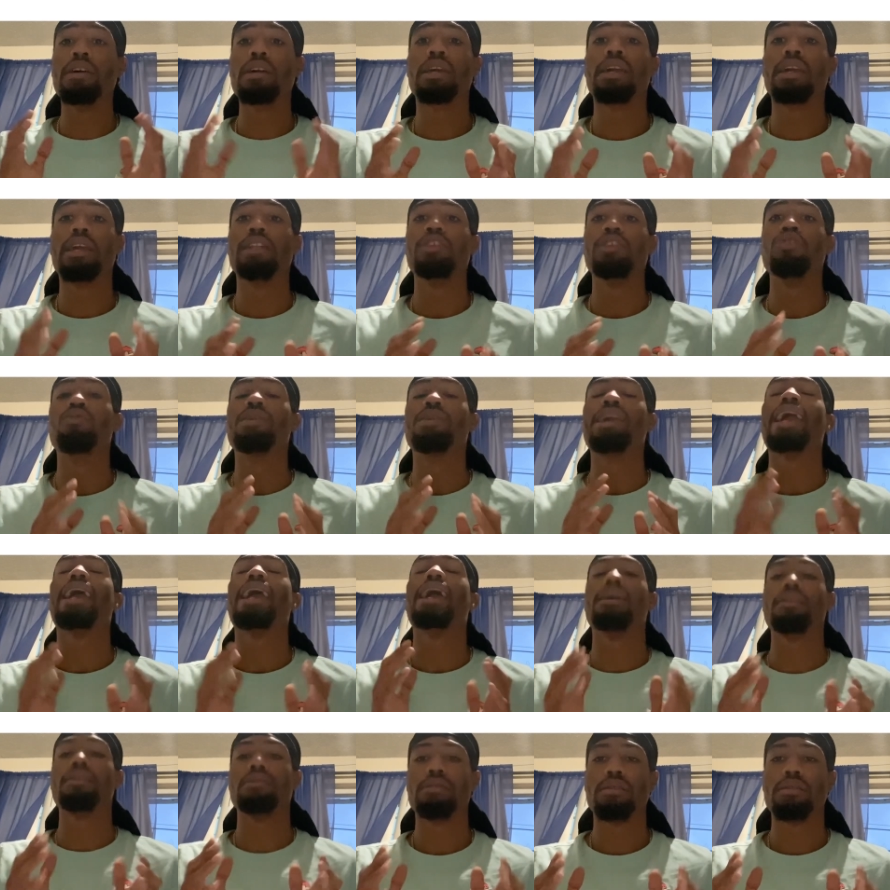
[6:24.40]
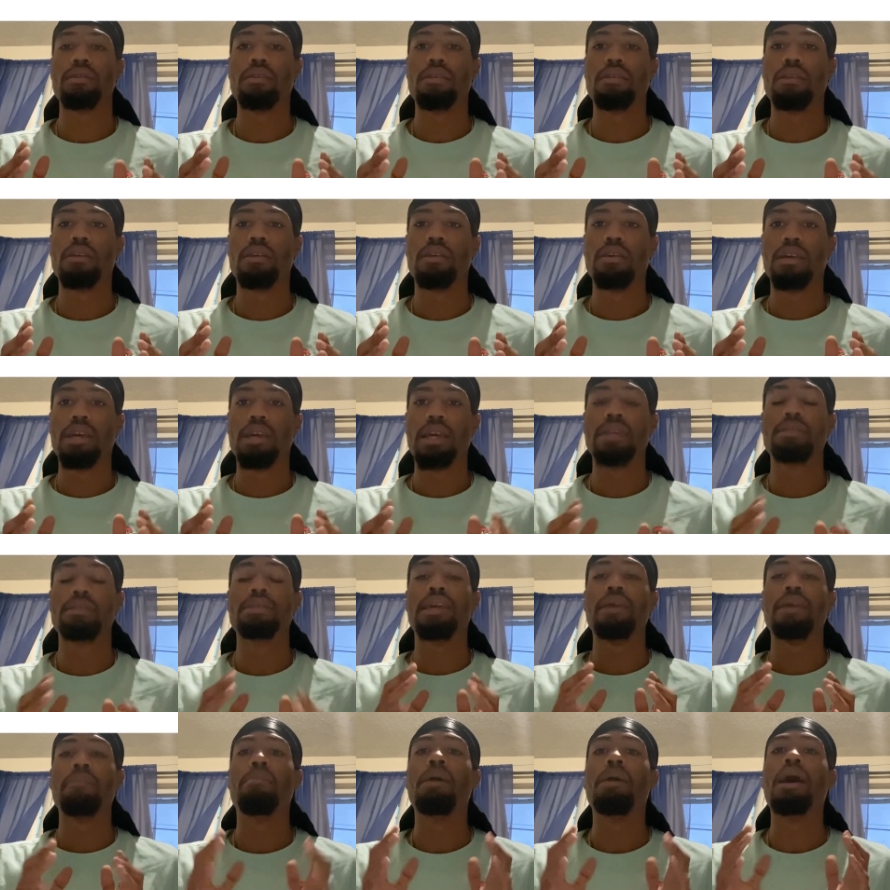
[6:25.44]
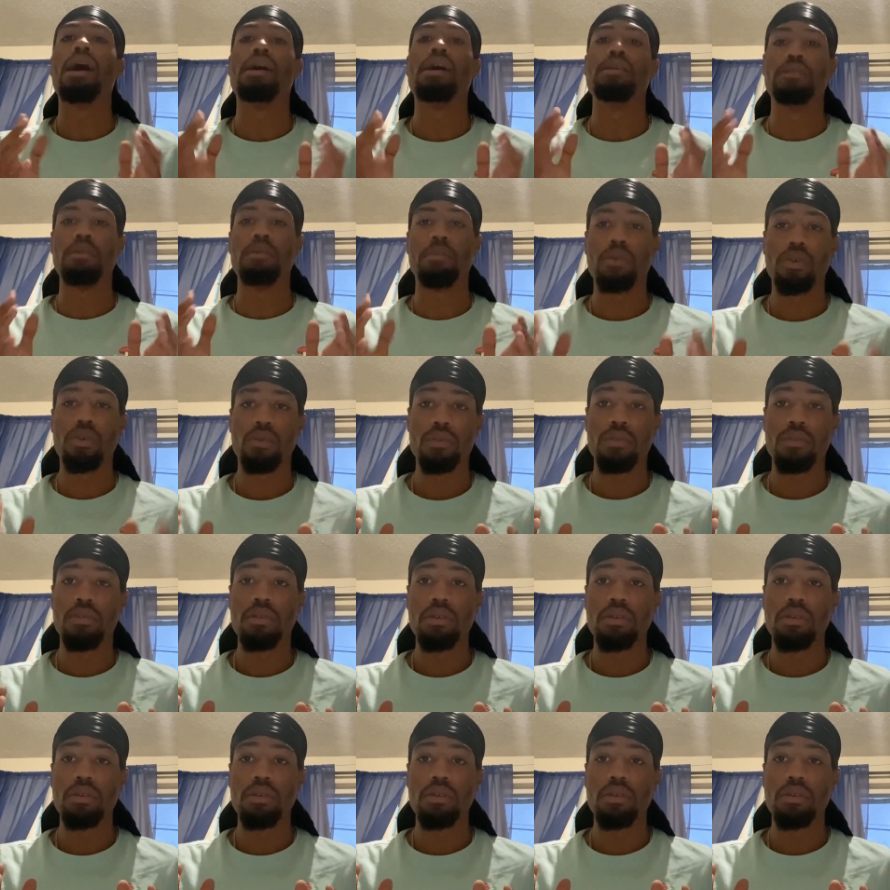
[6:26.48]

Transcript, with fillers: again. You can't. It's impossible.